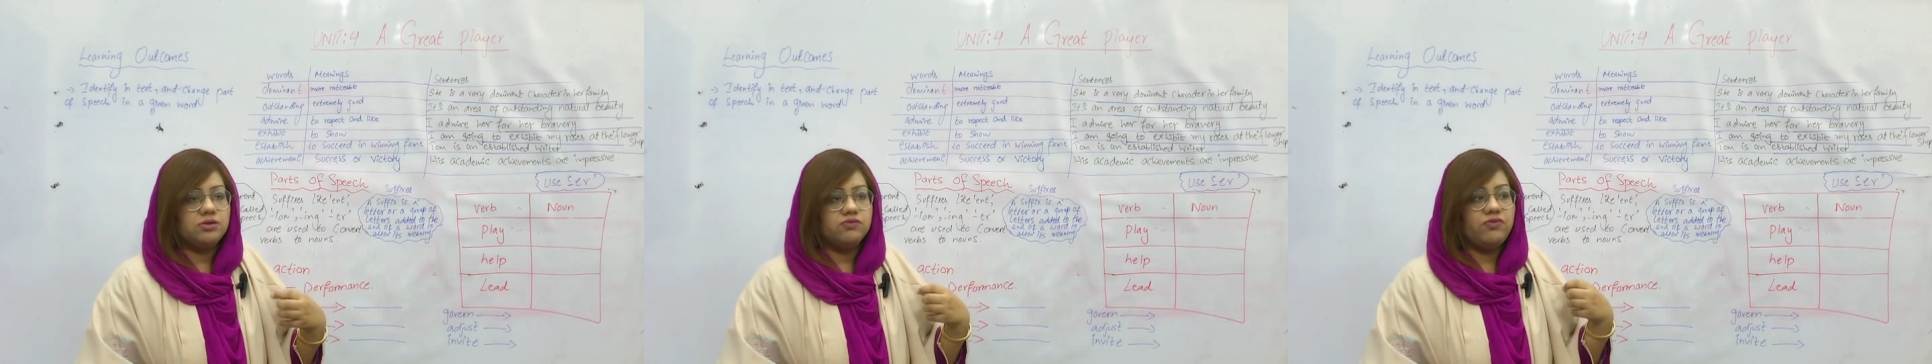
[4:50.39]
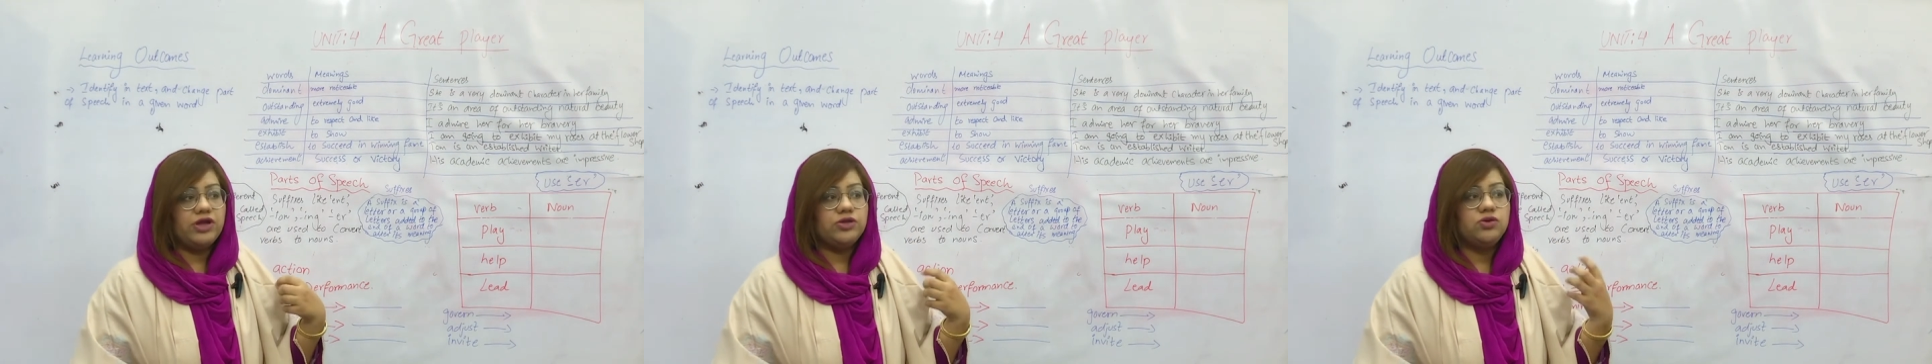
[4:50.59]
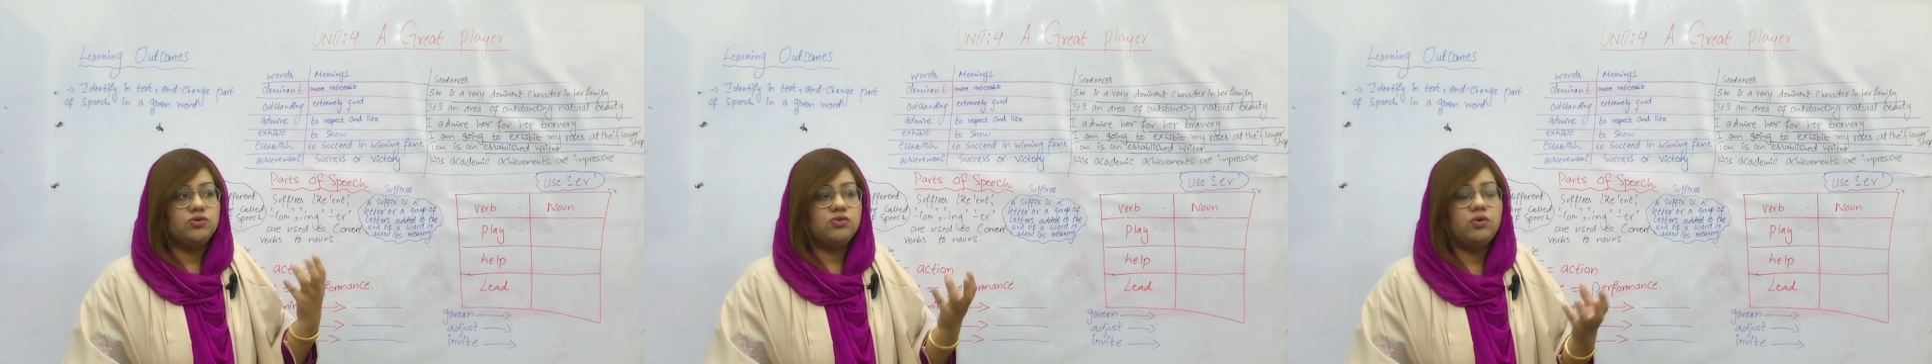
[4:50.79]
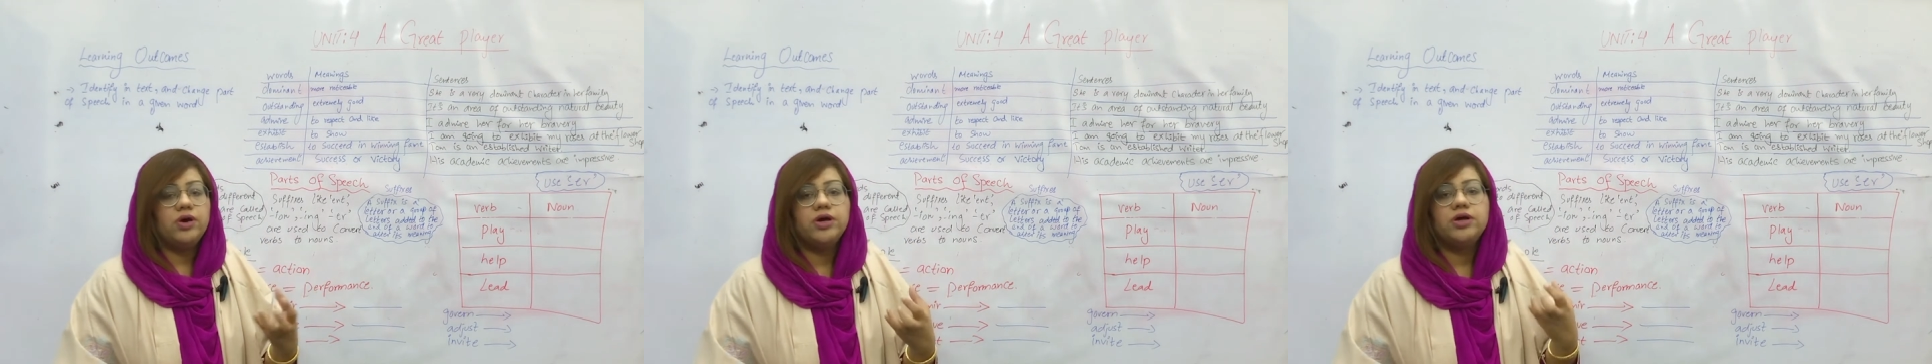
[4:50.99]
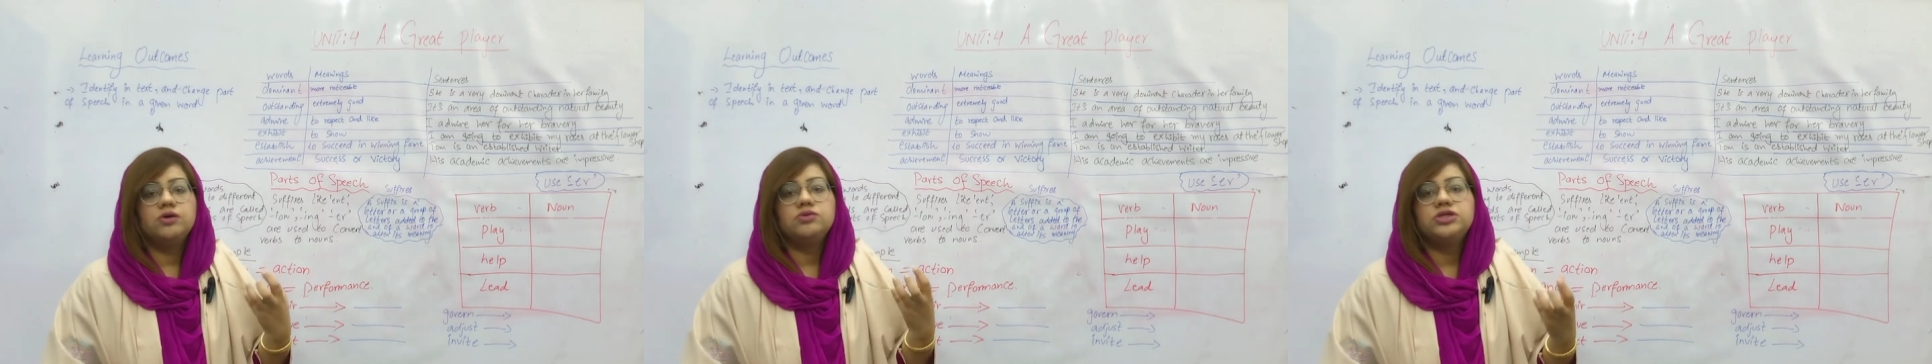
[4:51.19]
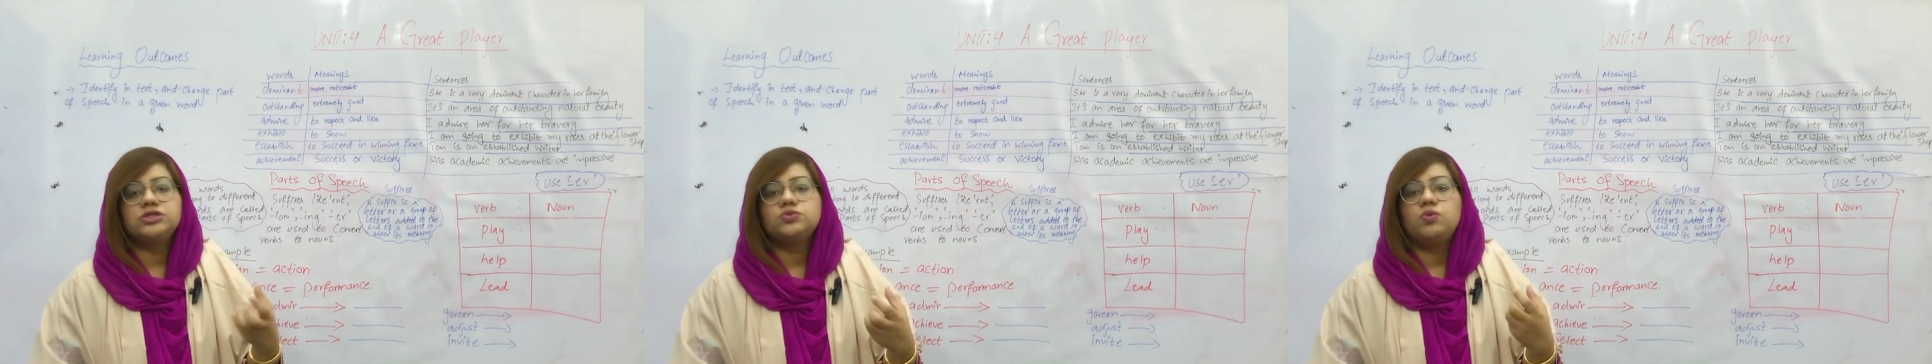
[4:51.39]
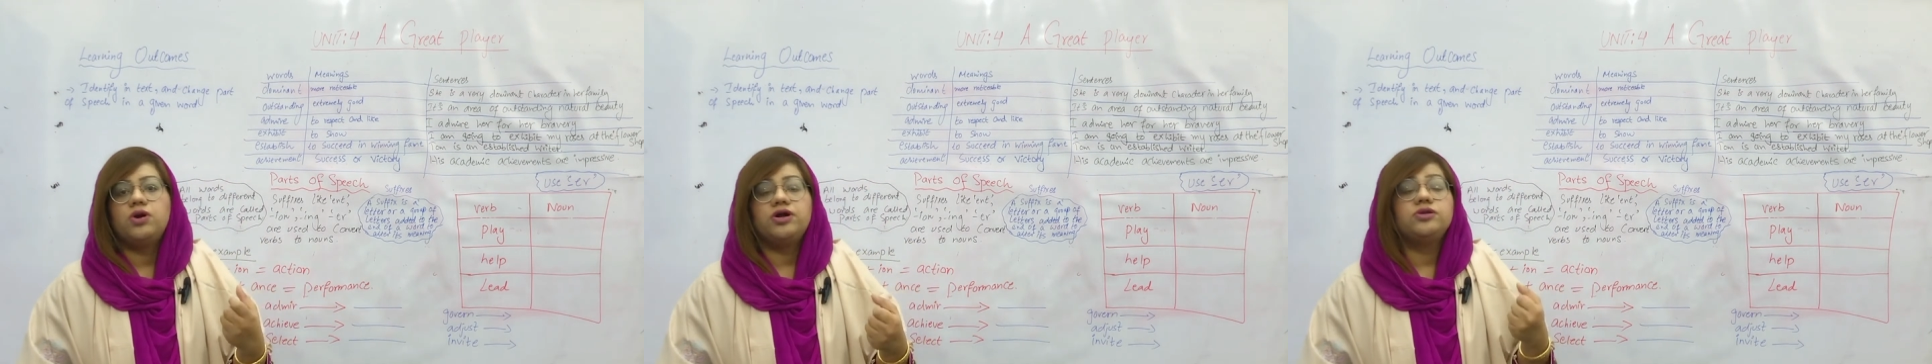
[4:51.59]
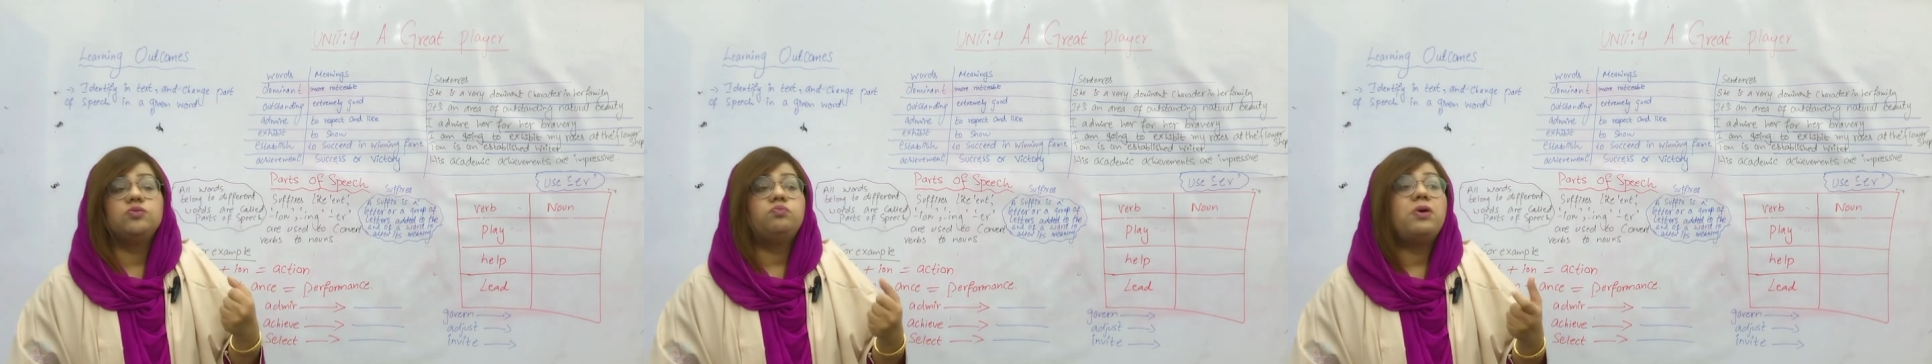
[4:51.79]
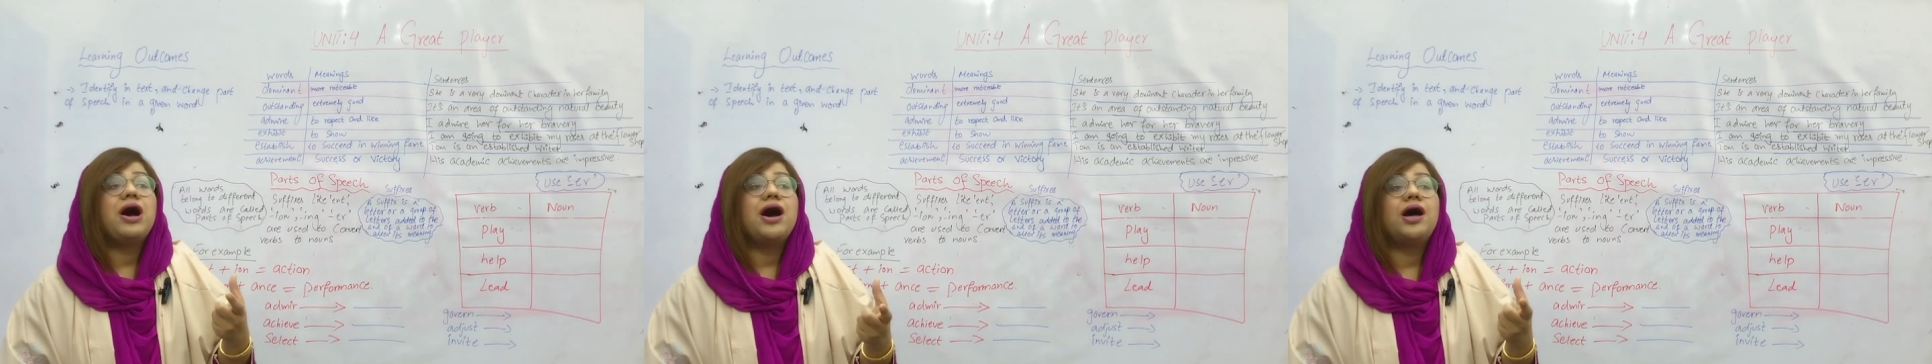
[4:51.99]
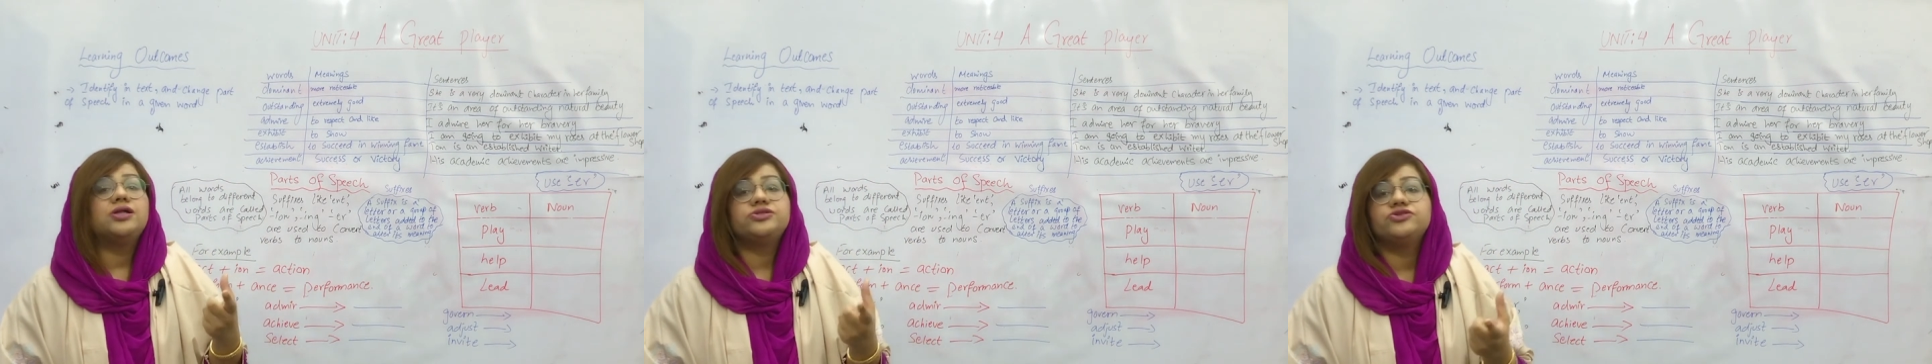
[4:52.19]
when you heard this word,
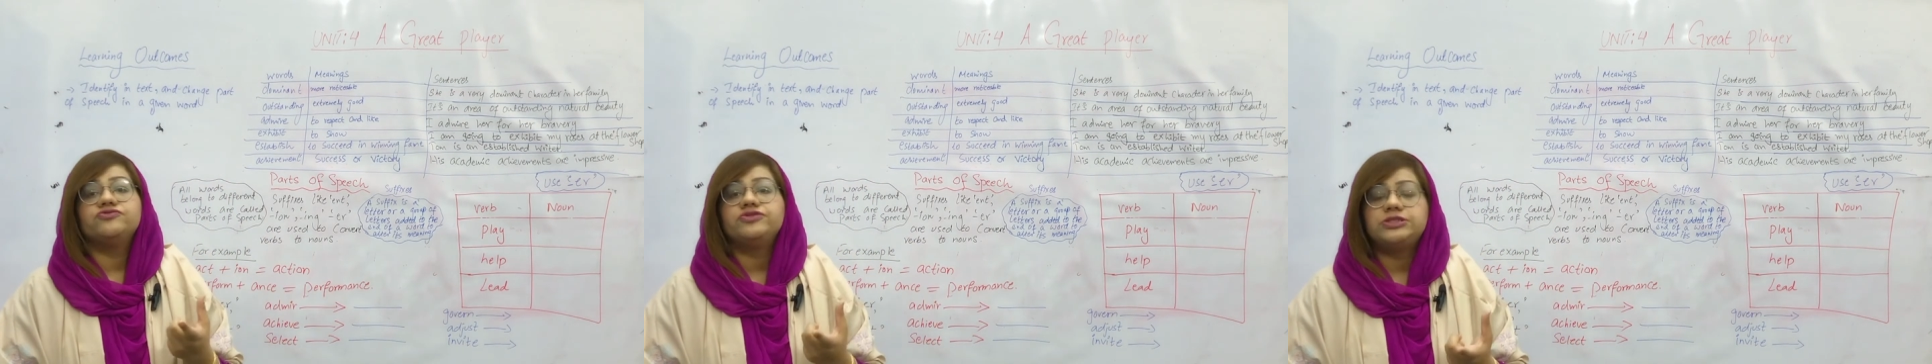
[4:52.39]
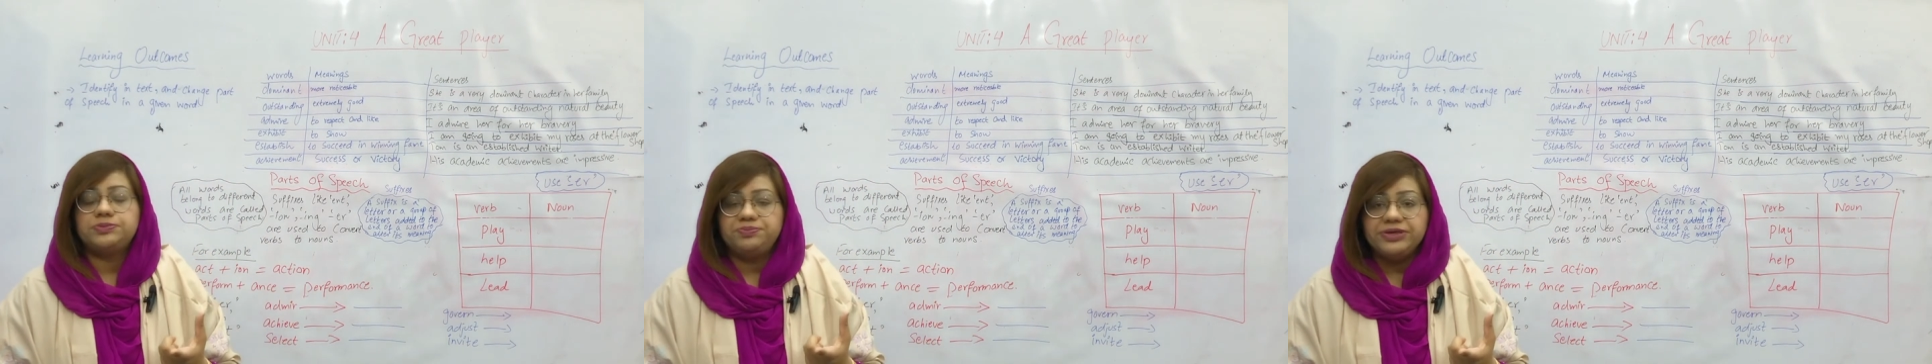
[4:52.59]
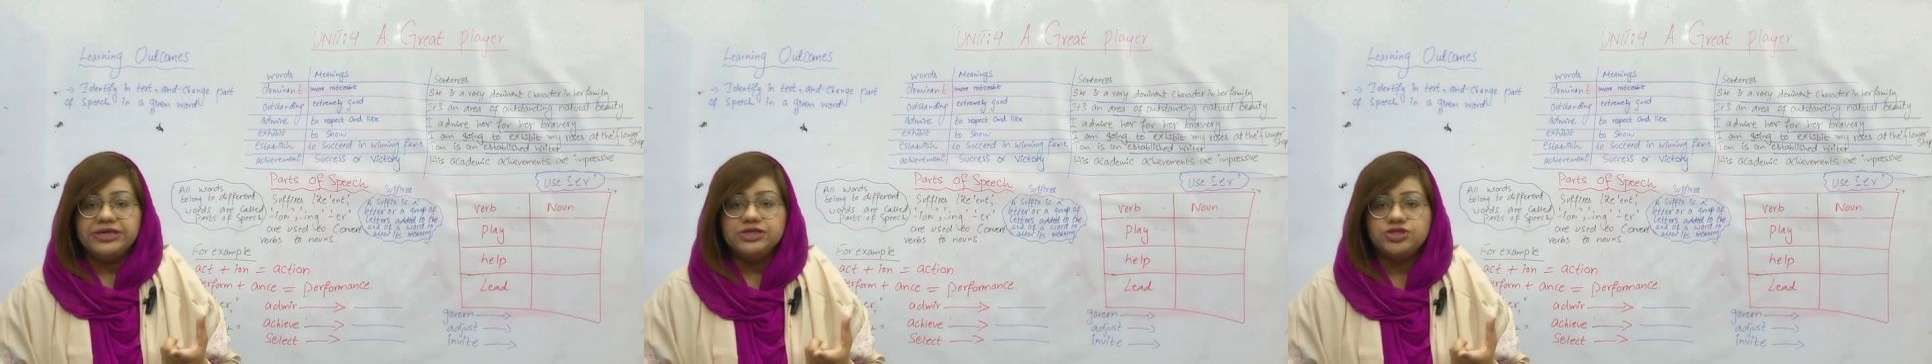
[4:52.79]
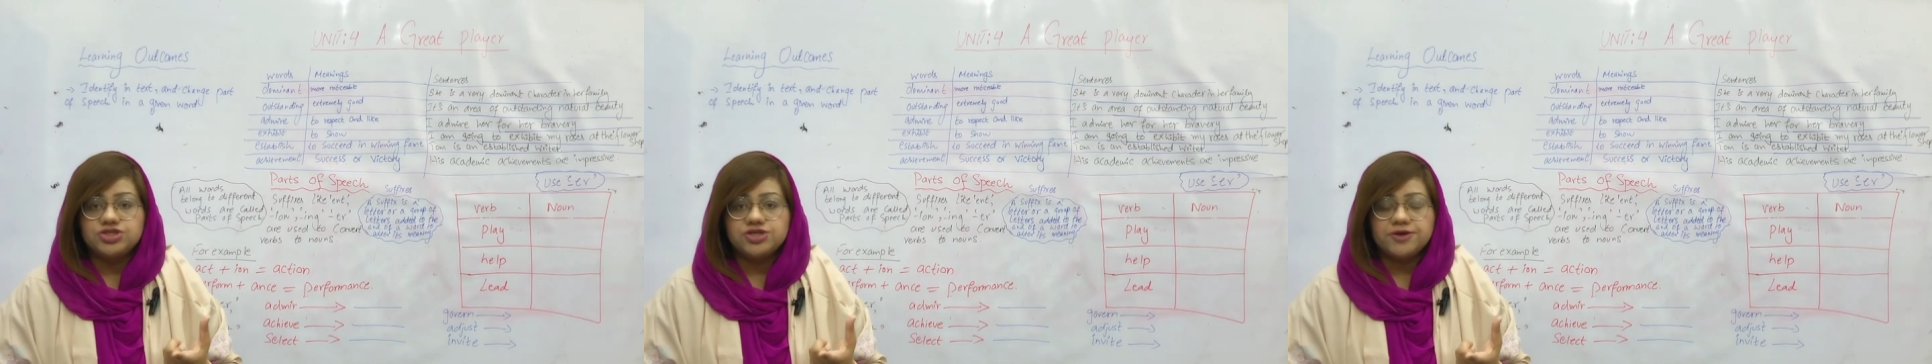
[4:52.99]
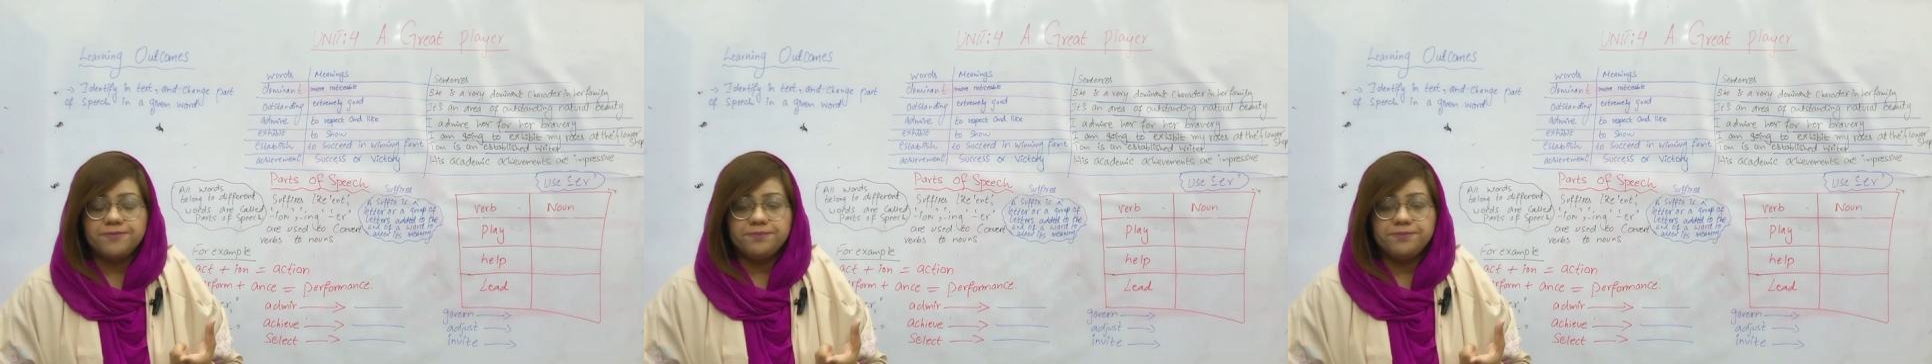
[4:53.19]
parts of speech?